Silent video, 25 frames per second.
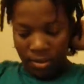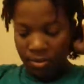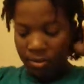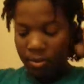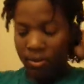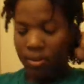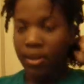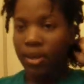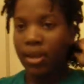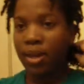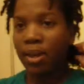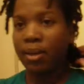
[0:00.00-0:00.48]

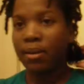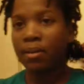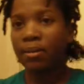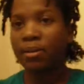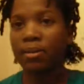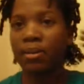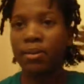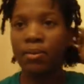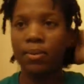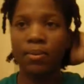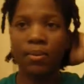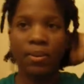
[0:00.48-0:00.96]
Okay,
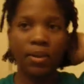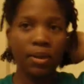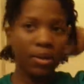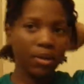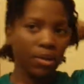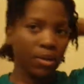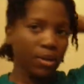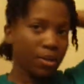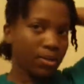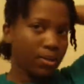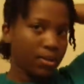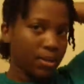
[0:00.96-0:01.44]
so now we're
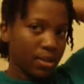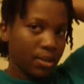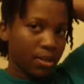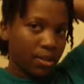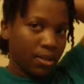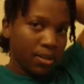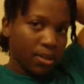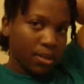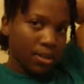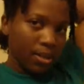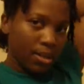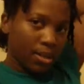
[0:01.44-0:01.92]
going to go
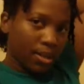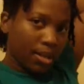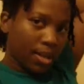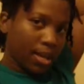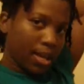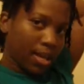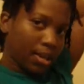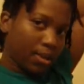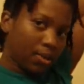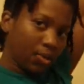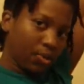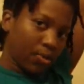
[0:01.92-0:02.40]
to the
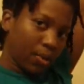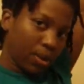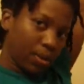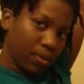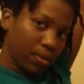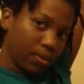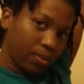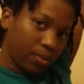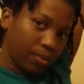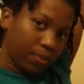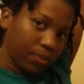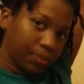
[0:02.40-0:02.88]
next
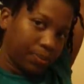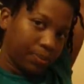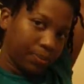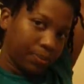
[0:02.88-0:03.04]
row.